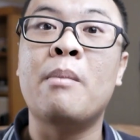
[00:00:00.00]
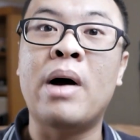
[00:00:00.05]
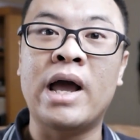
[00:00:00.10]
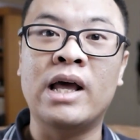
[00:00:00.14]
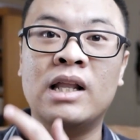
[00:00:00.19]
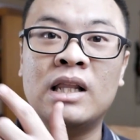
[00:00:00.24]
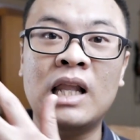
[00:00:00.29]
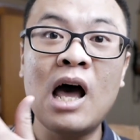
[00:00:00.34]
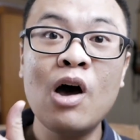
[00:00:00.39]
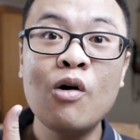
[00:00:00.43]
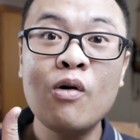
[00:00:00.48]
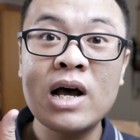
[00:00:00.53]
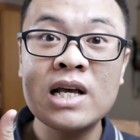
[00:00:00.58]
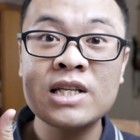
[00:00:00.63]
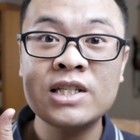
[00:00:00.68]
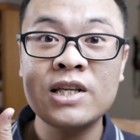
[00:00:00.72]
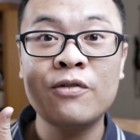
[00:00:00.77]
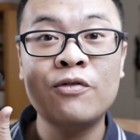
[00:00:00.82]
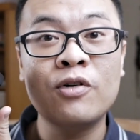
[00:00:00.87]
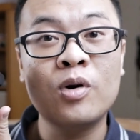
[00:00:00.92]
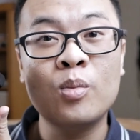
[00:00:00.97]
My Laowa
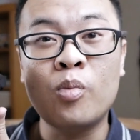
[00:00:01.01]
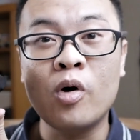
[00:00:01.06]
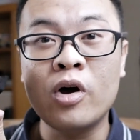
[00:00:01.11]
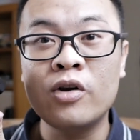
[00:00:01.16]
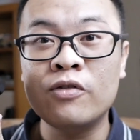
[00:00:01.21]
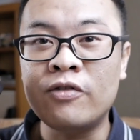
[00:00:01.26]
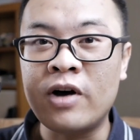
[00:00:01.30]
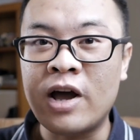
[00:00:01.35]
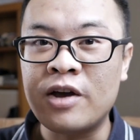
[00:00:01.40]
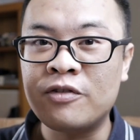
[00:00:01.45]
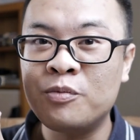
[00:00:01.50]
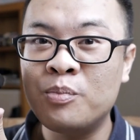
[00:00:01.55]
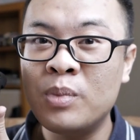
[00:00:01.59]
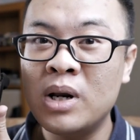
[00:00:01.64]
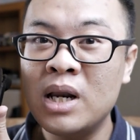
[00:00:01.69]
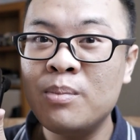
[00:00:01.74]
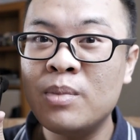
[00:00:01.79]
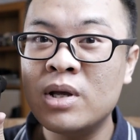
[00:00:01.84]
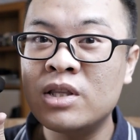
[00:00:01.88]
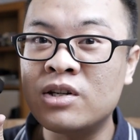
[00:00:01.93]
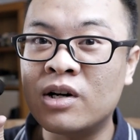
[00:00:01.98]

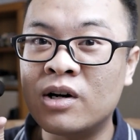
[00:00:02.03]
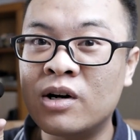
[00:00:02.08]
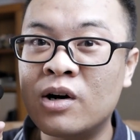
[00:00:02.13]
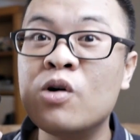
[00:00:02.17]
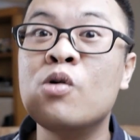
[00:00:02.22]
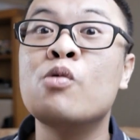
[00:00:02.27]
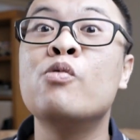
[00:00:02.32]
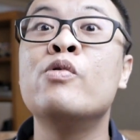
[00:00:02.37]
7.5mm,